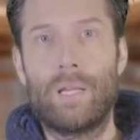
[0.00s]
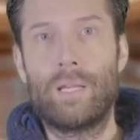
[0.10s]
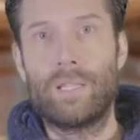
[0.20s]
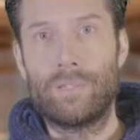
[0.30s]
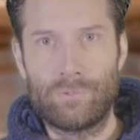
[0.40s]

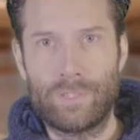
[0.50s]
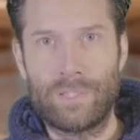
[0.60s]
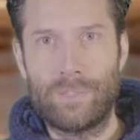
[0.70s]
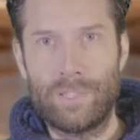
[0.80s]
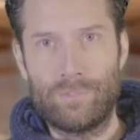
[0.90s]

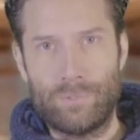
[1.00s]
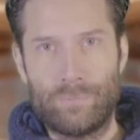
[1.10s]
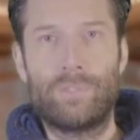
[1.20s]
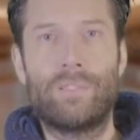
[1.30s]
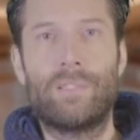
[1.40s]
illustrating the extreme
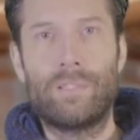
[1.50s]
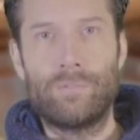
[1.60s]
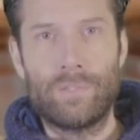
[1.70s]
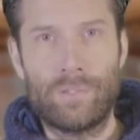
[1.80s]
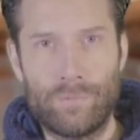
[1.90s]

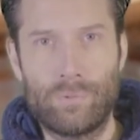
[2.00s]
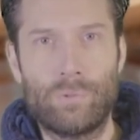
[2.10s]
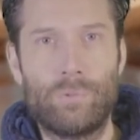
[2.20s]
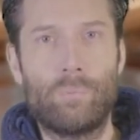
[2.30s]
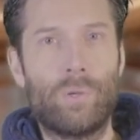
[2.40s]
sensitivity of the
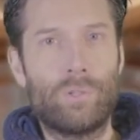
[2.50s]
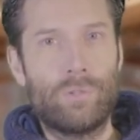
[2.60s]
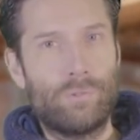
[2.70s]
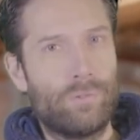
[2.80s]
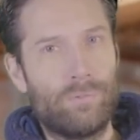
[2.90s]
crypto market
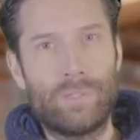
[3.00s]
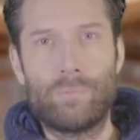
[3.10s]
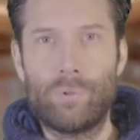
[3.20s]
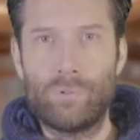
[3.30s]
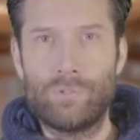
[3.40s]
to the Fed's
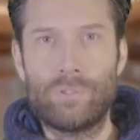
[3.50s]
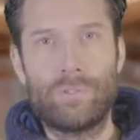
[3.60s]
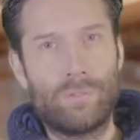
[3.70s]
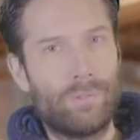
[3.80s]
policies.